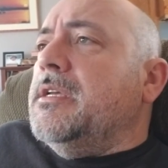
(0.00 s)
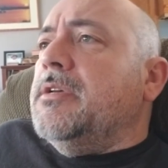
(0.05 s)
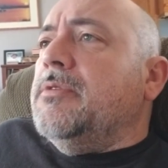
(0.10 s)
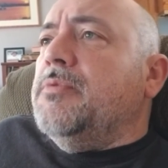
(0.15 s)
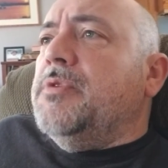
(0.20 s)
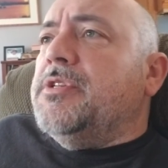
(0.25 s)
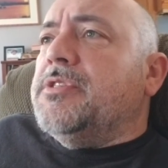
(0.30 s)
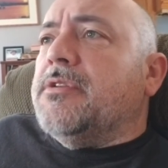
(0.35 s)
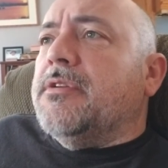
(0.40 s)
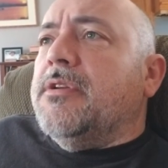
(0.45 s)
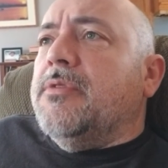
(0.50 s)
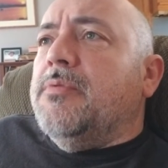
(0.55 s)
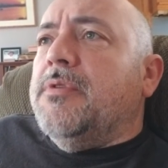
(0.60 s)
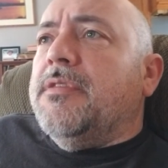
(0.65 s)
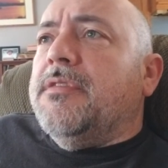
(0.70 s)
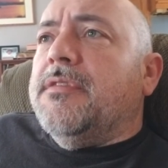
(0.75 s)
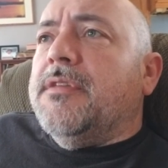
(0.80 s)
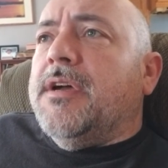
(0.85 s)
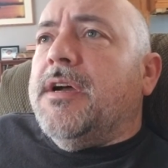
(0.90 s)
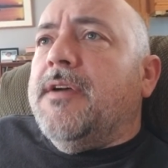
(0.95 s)
We started
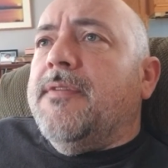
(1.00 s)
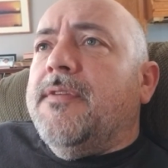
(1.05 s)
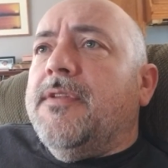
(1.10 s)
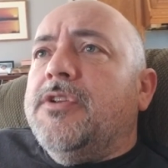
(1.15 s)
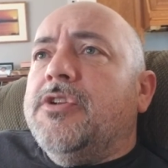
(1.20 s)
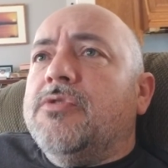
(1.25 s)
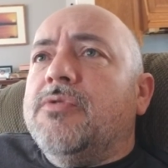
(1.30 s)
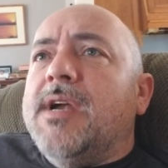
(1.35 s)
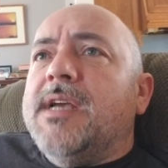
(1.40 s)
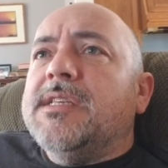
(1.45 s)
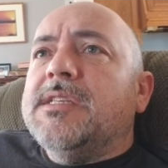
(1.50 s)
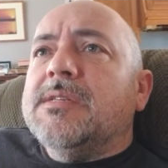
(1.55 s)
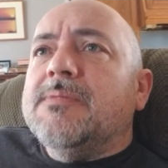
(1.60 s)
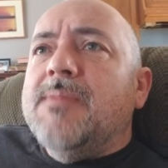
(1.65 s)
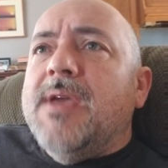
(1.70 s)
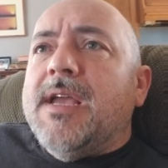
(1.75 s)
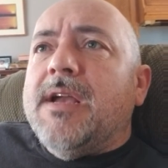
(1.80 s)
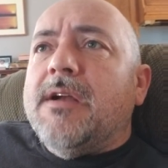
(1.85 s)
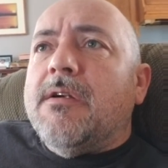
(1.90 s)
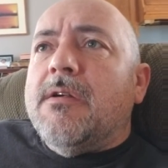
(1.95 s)
with The
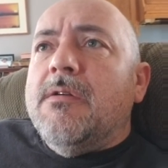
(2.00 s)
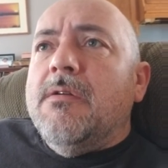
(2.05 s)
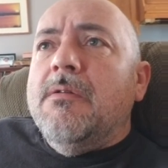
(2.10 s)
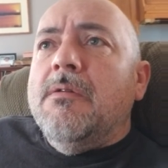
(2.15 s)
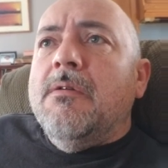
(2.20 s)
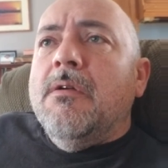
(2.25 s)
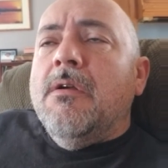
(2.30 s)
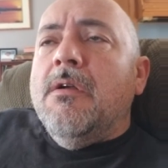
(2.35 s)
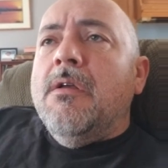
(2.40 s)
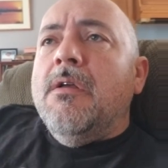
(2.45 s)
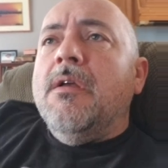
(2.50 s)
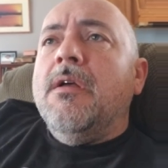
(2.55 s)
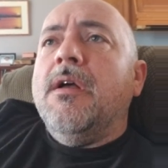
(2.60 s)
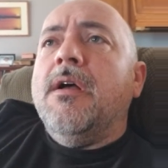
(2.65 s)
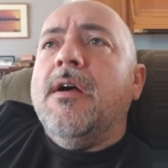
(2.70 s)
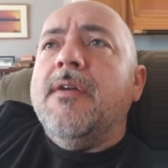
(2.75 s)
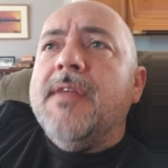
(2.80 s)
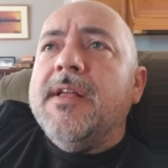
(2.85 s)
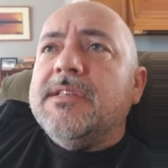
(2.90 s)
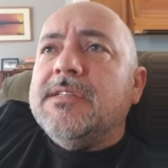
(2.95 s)
Dressmaker.
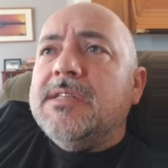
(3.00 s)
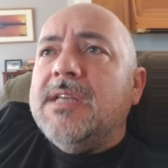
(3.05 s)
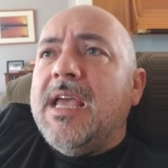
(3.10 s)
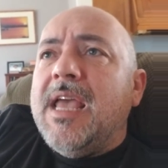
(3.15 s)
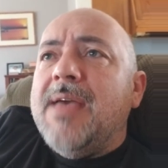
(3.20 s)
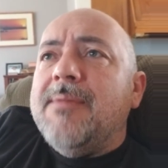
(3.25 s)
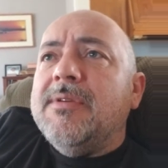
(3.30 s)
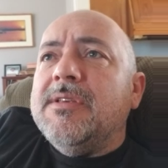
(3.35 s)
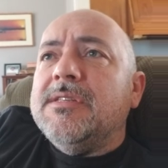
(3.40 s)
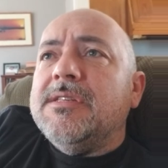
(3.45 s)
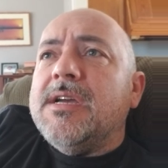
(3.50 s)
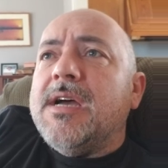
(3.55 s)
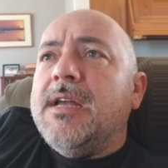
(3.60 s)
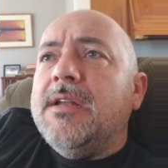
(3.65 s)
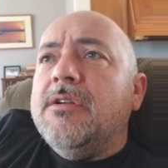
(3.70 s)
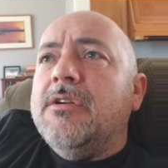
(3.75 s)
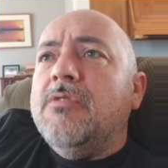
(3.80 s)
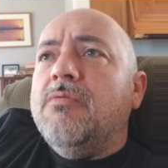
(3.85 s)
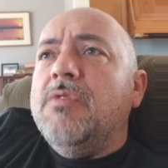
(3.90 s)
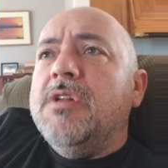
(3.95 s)
That's an
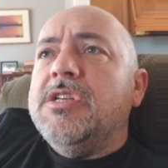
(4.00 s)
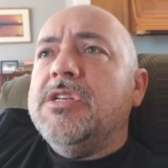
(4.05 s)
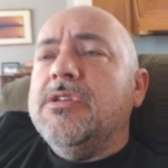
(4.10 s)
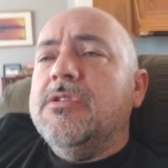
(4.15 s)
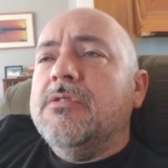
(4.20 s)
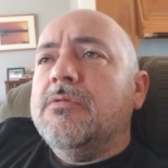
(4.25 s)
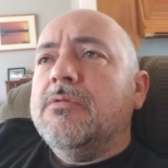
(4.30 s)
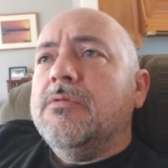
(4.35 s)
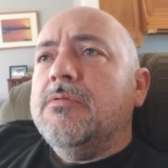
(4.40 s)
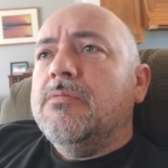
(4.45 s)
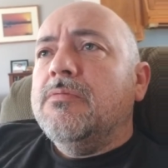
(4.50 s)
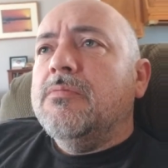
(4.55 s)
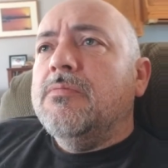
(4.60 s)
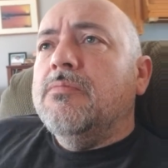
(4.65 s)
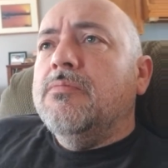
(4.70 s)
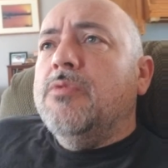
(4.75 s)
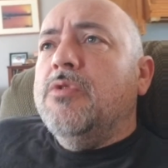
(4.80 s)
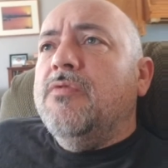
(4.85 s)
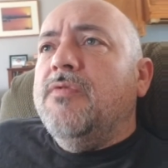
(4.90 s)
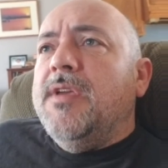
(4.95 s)
Amazon original
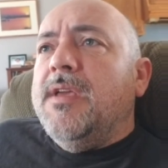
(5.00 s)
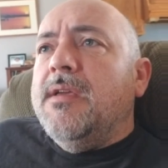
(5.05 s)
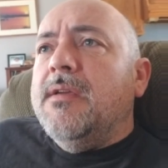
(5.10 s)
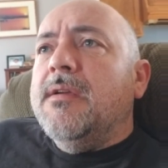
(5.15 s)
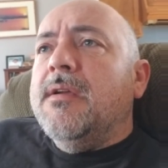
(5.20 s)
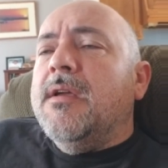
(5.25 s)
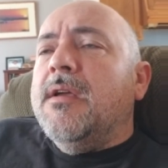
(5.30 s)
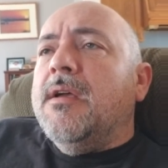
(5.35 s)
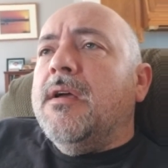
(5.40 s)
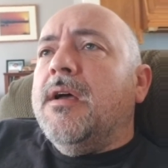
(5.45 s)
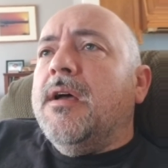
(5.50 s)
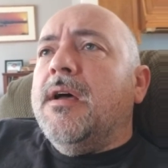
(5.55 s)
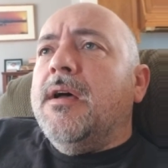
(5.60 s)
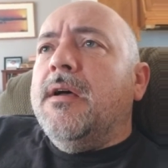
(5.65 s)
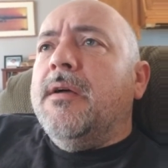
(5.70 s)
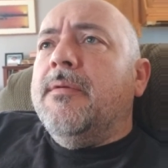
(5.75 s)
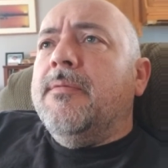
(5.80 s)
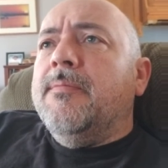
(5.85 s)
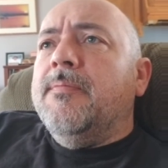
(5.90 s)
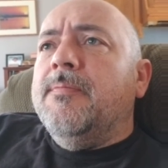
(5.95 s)
movie.
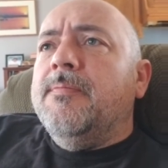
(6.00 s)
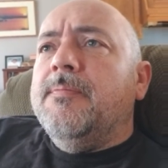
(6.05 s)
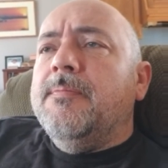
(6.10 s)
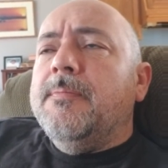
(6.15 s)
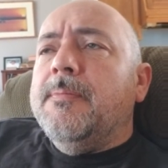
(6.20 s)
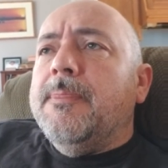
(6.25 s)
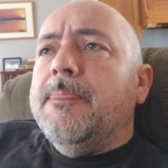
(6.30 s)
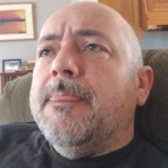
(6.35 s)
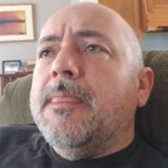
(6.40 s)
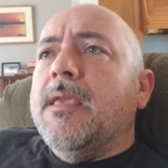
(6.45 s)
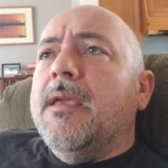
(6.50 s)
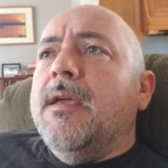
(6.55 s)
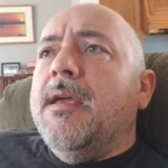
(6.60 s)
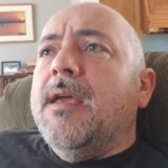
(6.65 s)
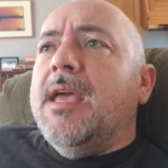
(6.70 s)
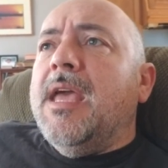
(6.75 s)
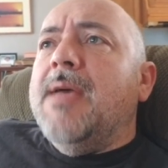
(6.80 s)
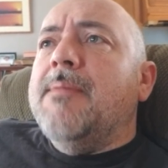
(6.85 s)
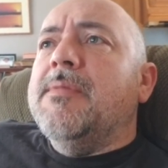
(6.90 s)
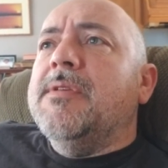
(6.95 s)
Um,
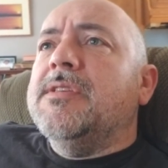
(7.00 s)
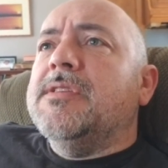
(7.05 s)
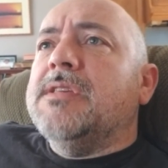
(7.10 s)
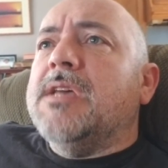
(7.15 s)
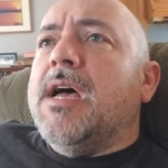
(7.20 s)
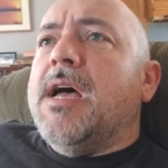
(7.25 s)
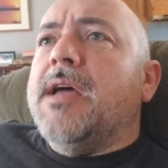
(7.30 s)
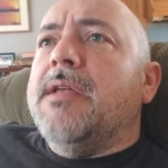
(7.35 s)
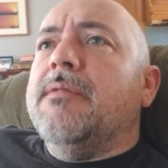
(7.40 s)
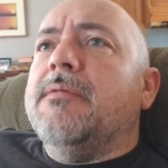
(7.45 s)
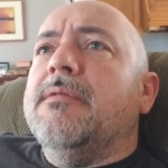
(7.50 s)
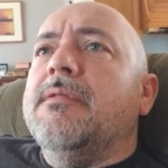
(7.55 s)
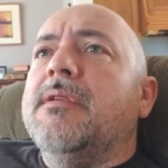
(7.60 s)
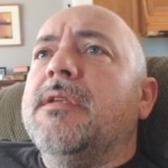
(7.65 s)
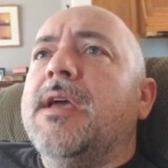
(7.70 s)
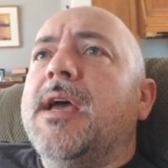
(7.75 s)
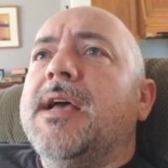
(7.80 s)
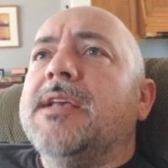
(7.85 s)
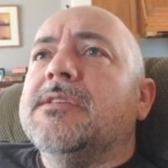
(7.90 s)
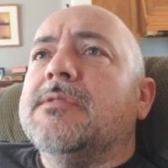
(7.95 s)
Amazon
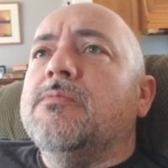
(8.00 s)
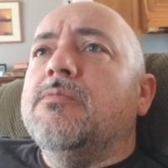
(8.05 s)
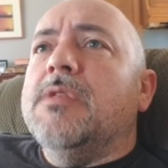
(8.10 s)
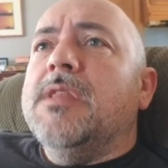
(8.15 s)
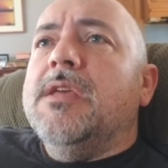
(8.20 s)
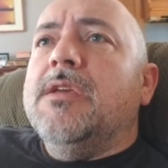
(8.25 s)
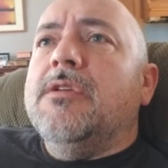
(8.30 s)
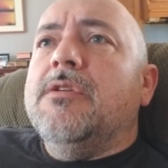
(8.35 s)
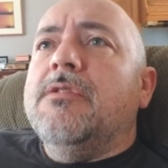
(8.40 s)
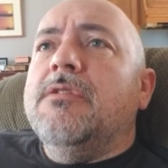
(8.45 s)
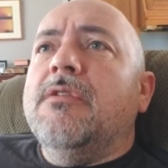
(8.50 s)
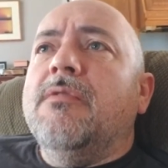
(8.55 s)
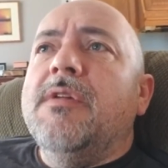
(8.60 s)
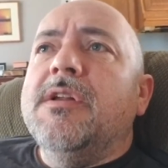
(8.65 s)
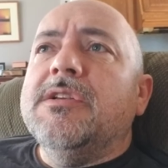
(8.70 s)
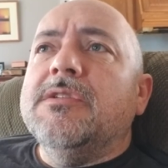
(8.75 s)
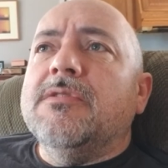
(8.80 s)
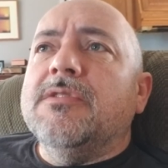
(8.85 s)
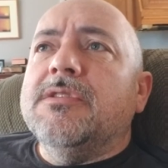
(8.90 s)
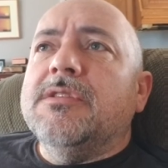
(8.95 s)
has some really good
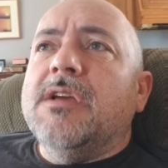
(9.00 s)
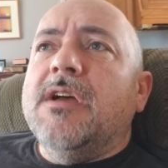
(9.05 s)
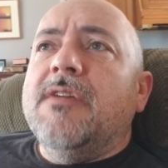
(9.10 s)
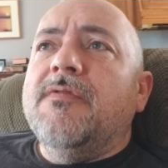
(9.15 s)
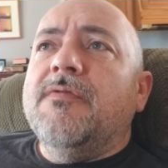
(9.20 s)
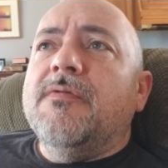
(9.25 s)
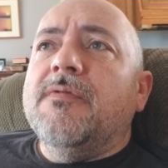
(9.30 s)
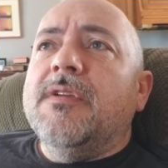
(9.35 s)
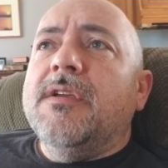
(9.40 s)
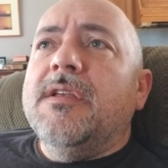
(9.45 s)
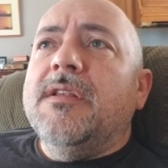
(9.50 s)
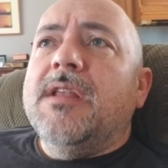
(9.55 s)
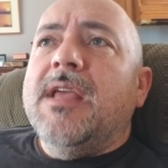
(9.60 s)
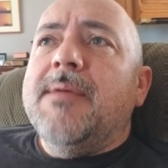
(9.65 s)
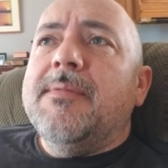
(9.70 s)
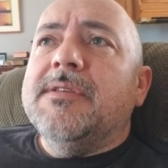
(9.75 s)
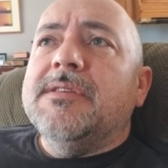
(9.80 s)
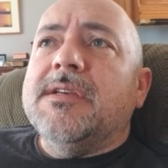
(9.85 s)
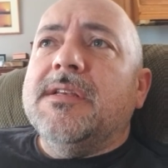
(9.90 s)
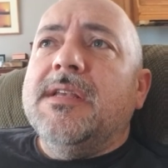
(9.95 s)
original stuff, and
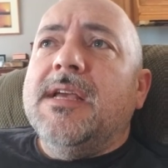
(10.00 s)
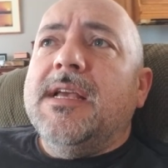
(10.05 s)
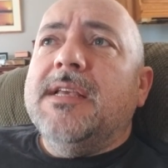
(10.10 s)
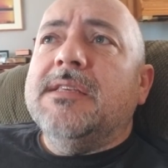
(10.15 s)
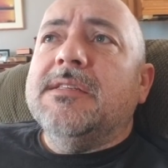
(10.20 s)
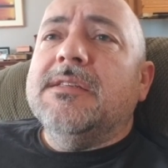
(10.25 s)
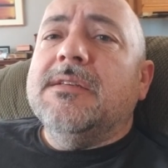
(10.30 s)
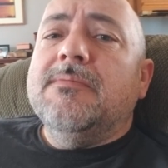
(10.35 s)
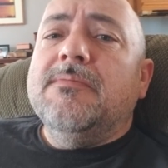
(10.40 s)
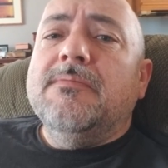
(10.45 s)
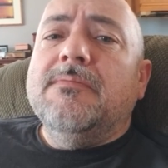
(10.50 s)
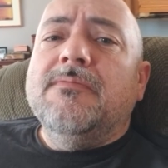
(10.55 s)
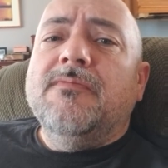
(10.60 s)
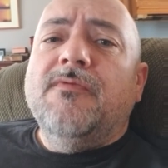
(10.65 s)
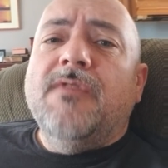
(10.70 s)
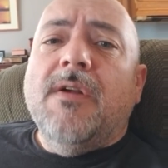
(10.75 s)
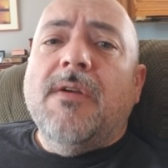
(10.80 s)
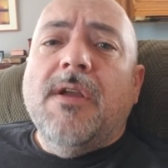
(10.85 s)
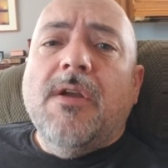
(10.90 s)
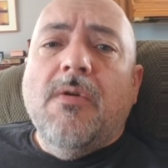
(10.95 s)
Amazon has some
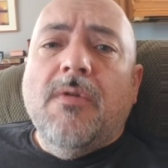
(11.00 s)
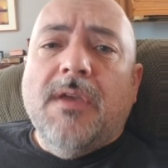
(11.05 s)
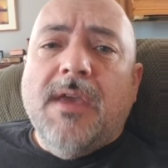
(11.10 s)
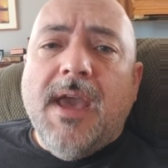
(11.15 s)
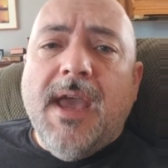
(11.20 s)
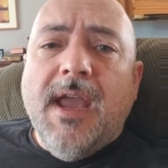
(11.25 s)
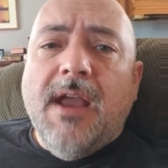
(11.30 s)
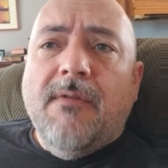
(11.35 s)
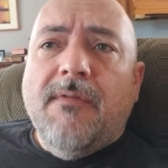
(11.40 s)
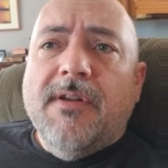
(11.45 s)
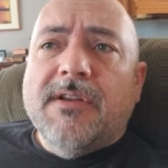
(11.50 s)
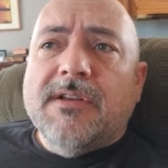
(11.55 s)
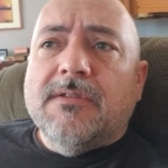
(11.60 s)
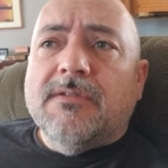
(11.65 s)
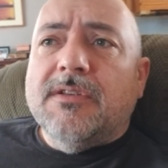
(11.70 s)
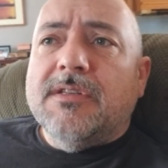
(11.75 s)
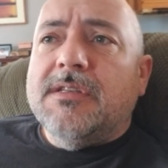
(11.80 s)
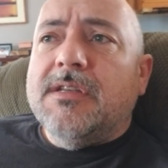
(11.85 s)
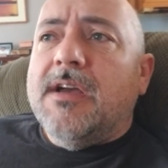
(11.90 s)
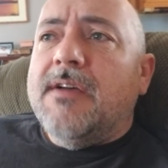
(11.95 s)
very okay
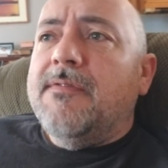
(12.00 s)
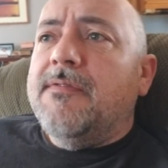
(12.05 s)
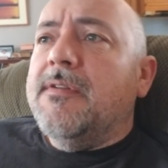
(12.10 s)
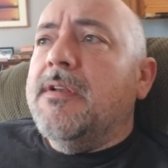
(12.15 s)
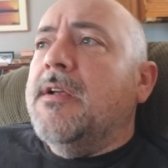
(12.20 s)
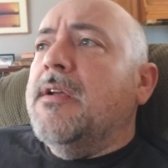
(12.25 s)
original stuff.